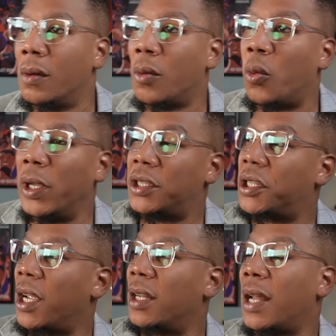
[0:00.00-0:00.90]
We
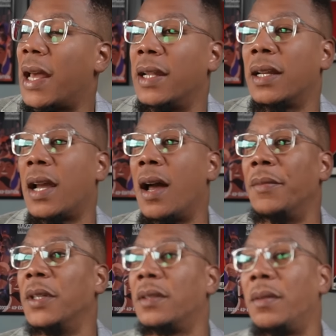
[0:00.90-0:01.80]
shared that in
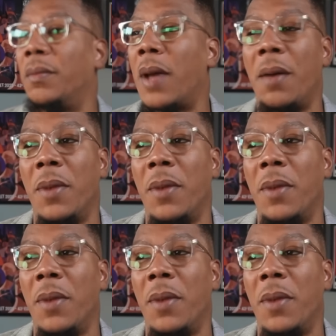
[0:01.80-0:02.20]
common. My